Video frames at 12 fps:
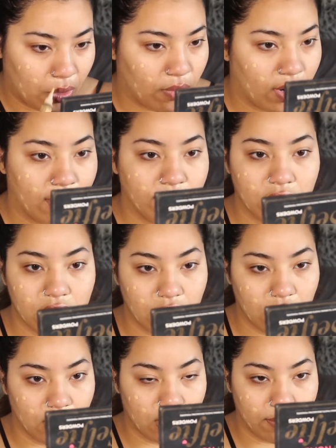where I'm just
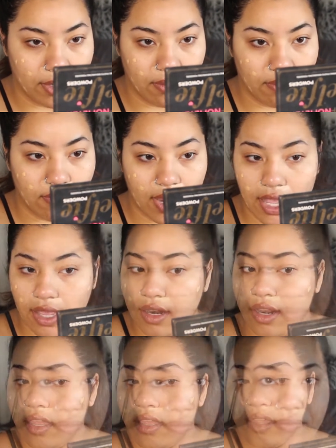a little bit
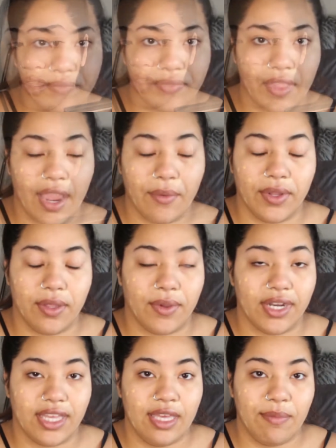red. I really
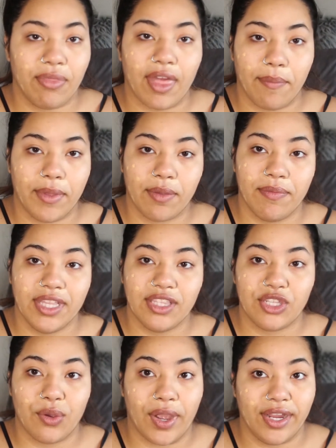want to keep that pigment,
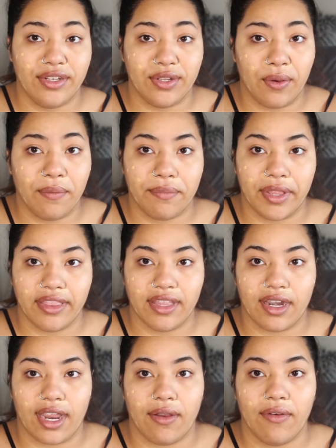so I don't blend
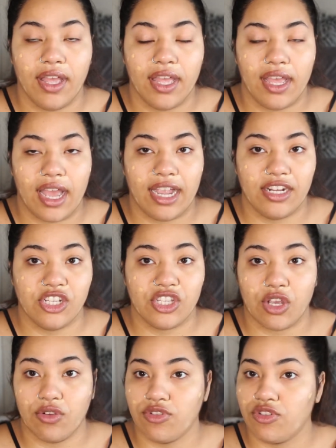that out. I just
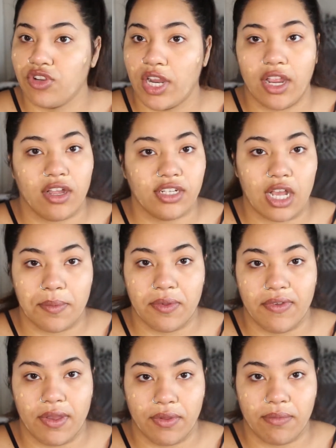go straight on top
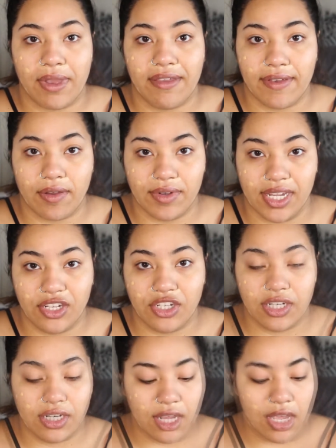of it with my
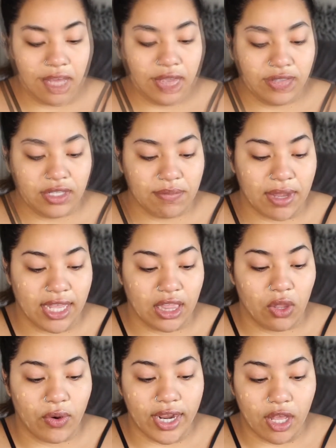foundation. I'm using my
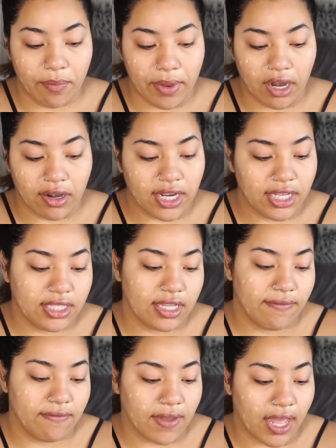L'Oreal Paris
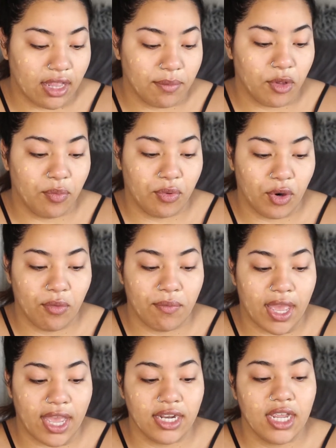Infallible Pro
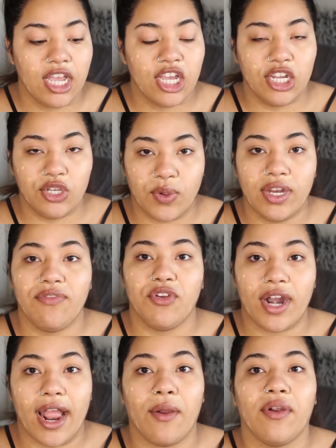Matte
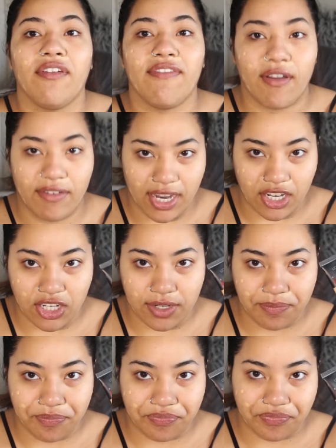24-hour foundation.